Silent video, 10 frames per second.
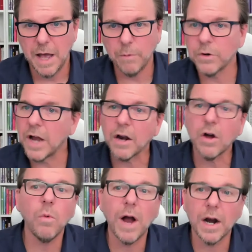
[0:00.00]
And we're not
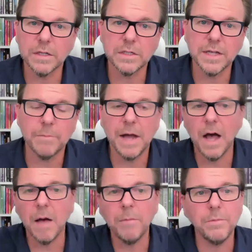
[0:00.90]
all wired the same. Now,
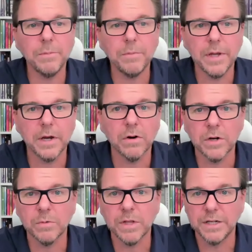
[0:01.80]
how many people here are
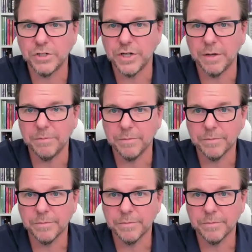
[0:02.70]
in a relationship?